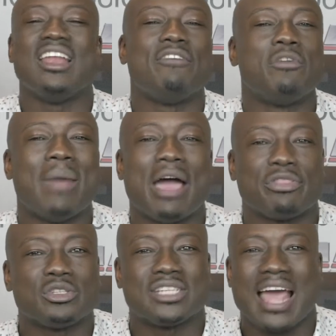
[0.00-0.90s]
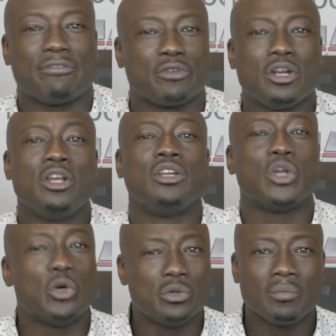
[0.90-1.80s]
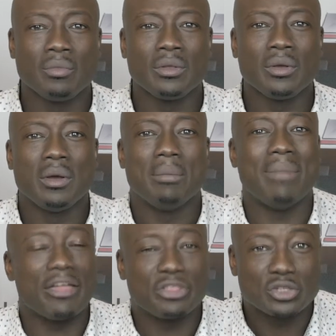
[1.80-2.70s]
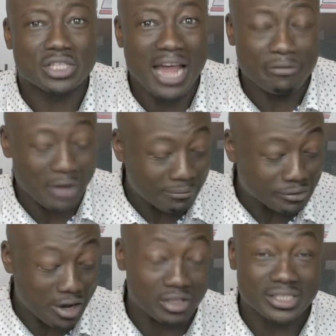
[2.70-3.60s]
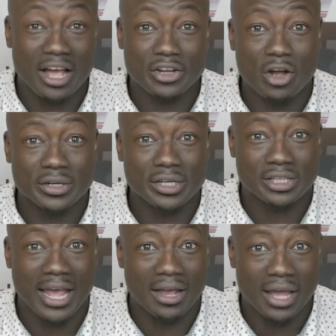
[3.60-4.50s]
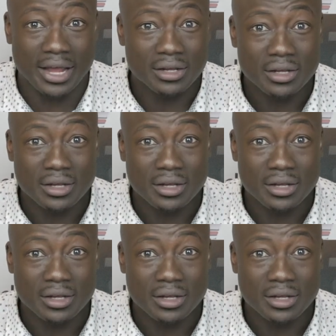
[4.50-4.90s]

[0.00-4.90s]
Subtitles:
loving Matthew Stafford. Dude, Matthew Stafford, I'm trying to tell you all this, L.A.